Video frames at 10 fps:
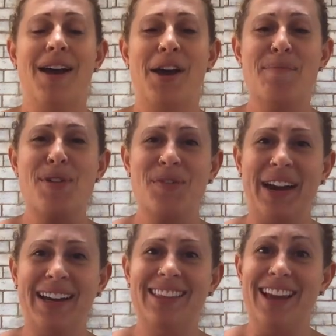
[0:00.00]

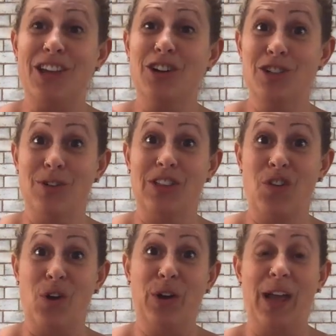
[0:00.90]
provided that you're doing the
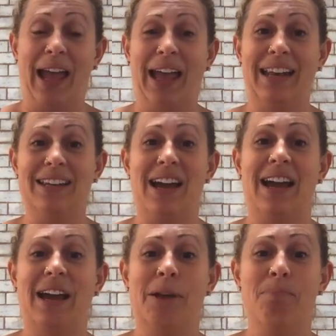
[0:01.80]
work.
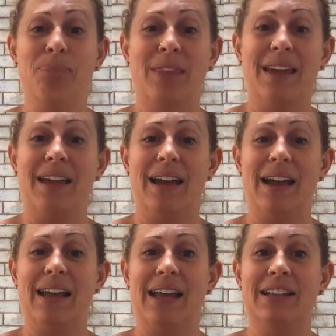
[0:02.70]

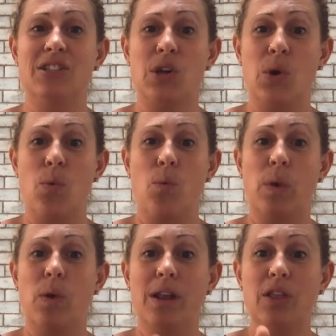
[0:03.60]
And so we
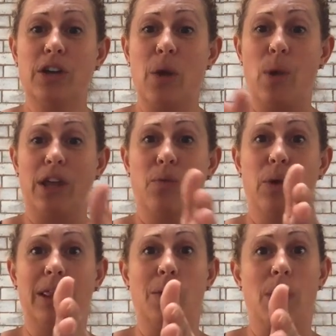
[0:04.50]
want to look at what you
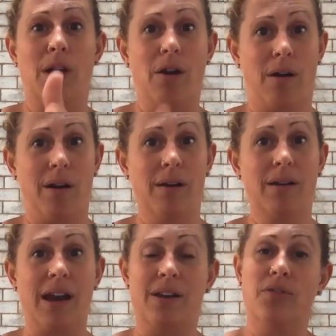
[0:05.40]
really want to earn
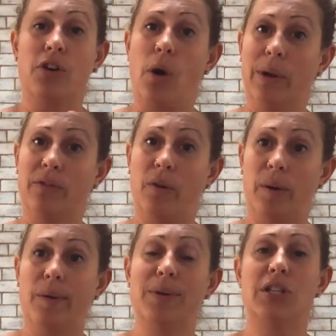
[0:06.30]
kind of going
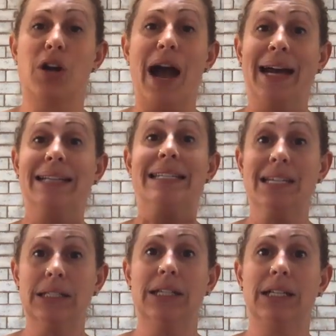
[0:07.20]
forward. What's your
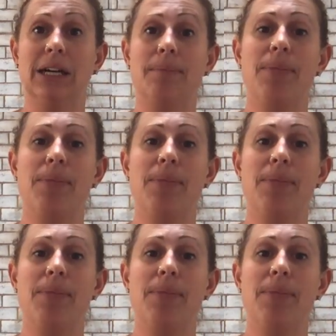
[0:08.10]
ideal income?